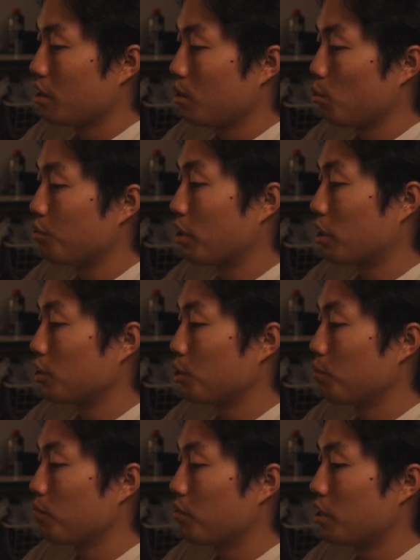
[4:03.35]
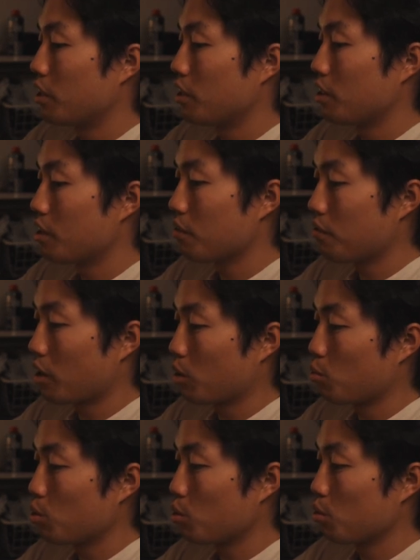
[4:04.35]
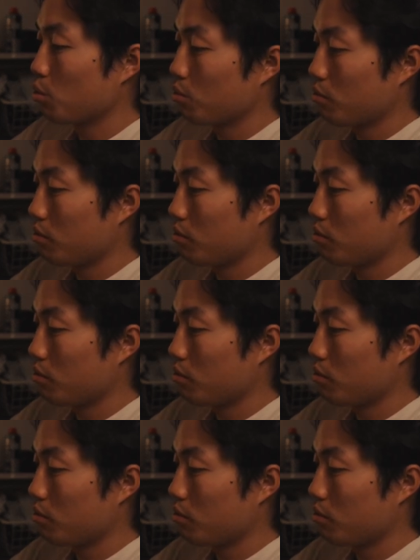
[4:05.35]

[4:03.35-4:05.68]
with the clip, then the effect will